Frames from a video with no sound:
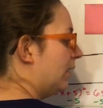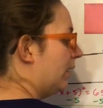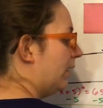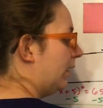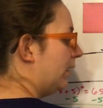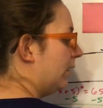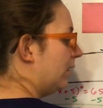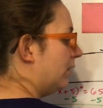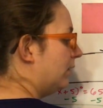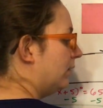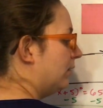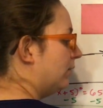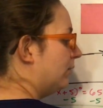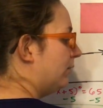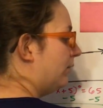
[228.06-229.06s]
I get
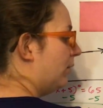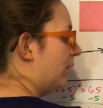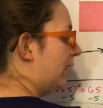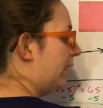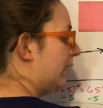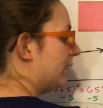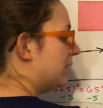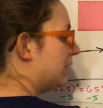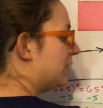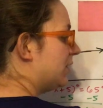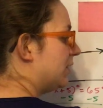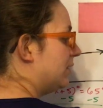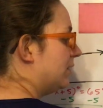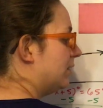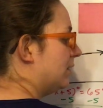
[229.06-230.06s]
4x
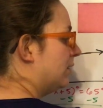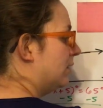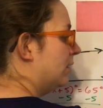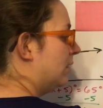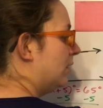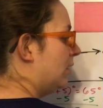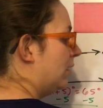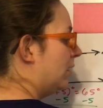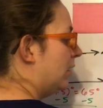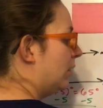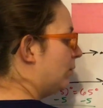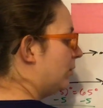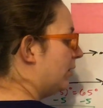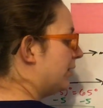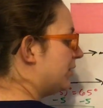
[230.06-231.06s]

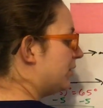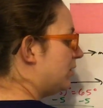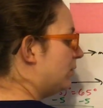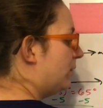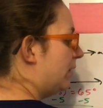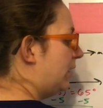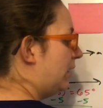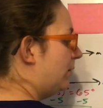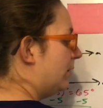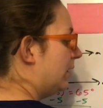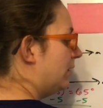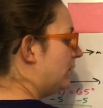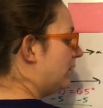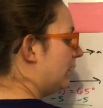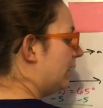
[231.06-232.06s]
plus 20 when I
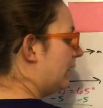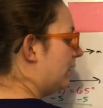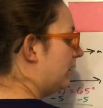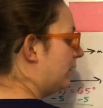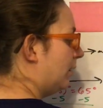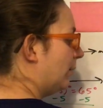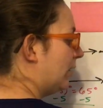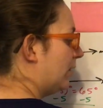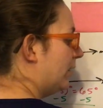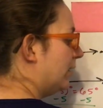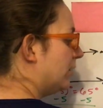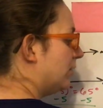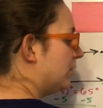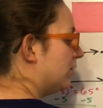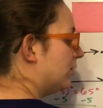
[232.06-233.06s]
do that. I'm going to go ahead
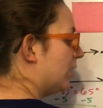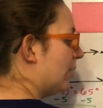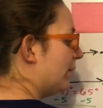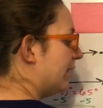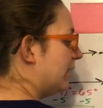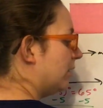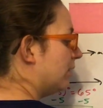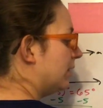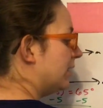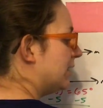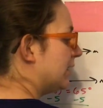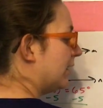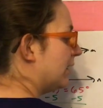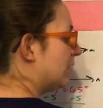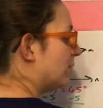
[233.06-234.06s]
and drop my degree
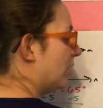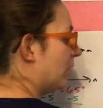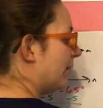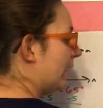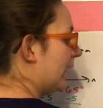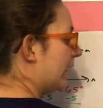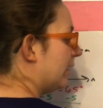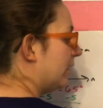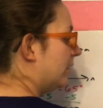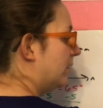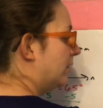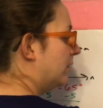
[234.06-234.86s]
signs while I'm at it.